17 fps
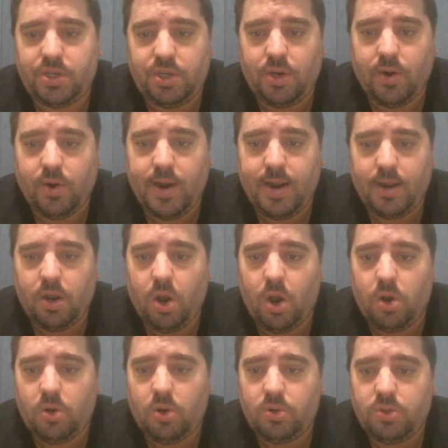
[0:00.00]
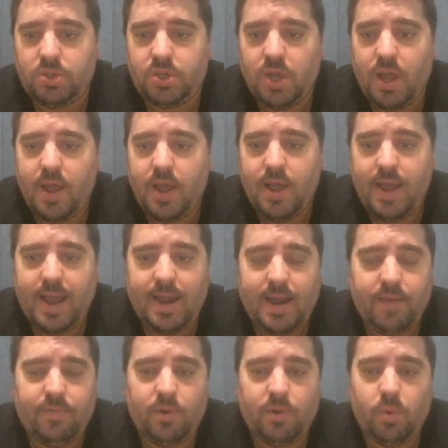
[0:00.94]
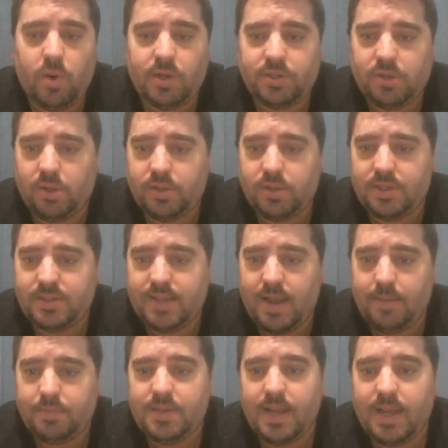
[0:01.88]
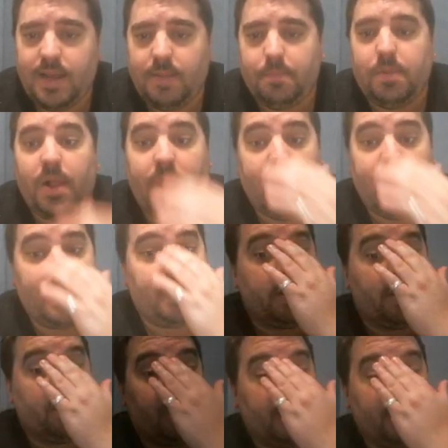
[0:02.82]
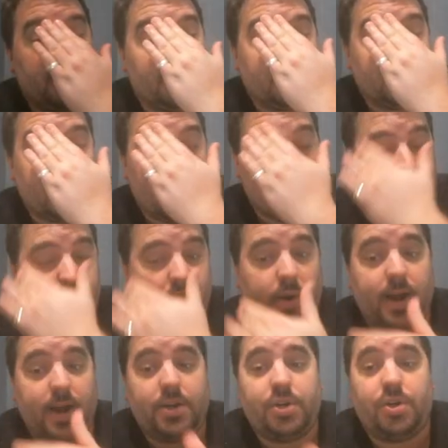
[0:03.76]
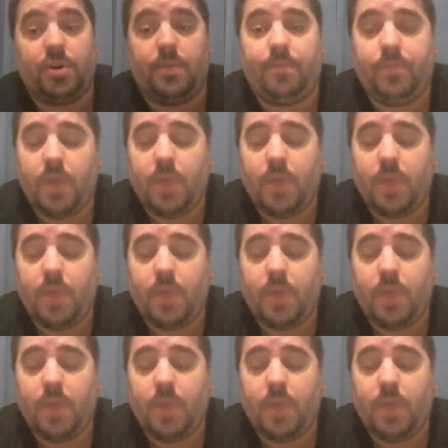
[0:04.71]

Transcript: your end goals, and everyone's on the same team playing in the same direction.